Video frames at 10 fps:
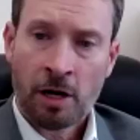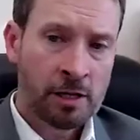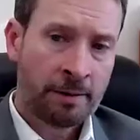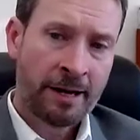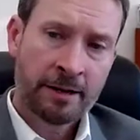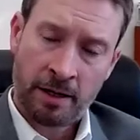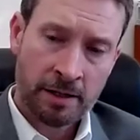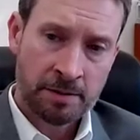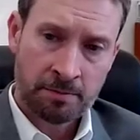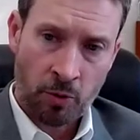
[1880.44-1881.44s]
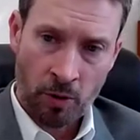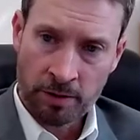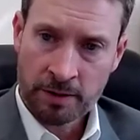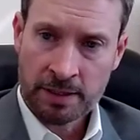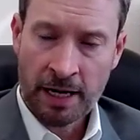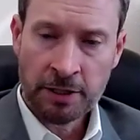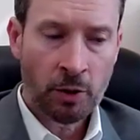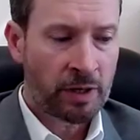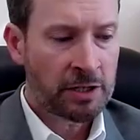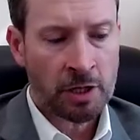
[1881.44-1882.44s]
I think calling them out on it's important.
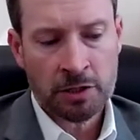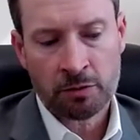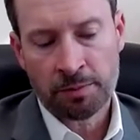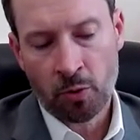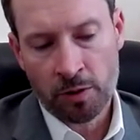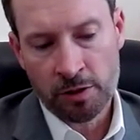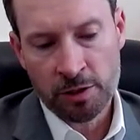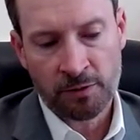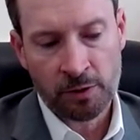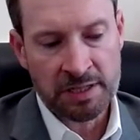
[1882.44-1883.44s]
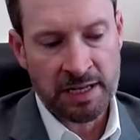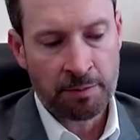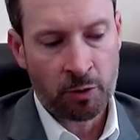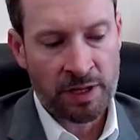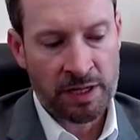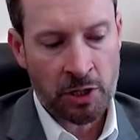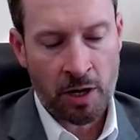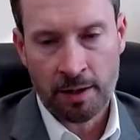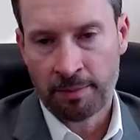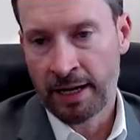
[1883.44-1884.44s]
I know when I talk to reporters, for example, when
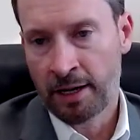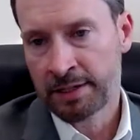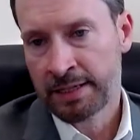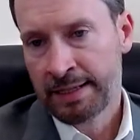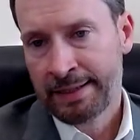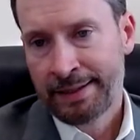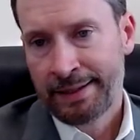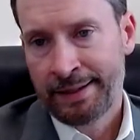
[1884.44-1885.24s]
they talk about,